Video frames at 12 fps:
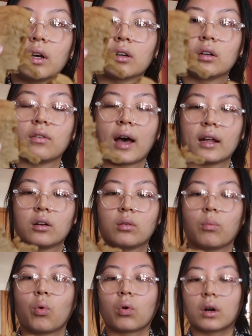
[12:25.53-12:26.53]
I could have added
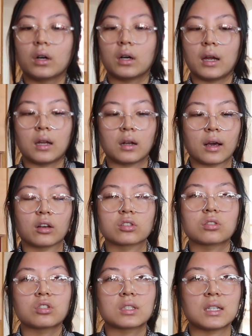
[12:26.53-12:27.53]
more and I
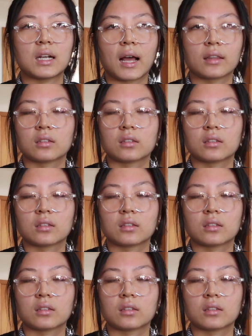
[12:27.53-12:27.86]
also just didn't add